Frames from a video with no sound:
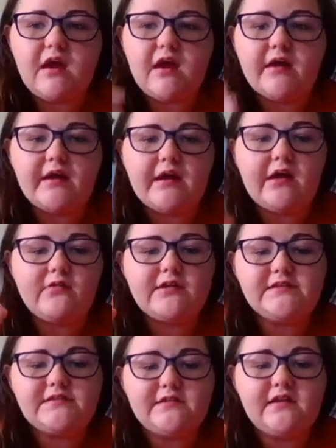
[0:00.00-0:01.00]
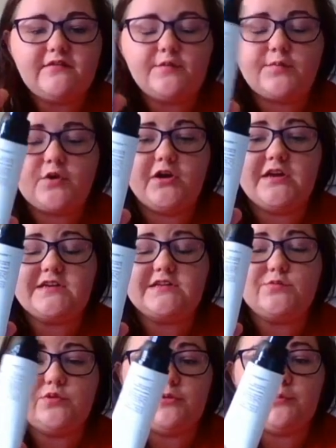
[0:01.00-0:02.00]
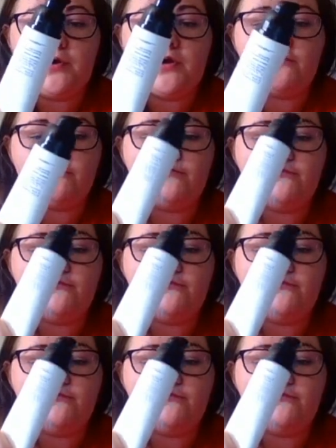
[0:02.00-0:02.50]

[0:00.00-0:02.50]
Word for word: I always love a product with a pump.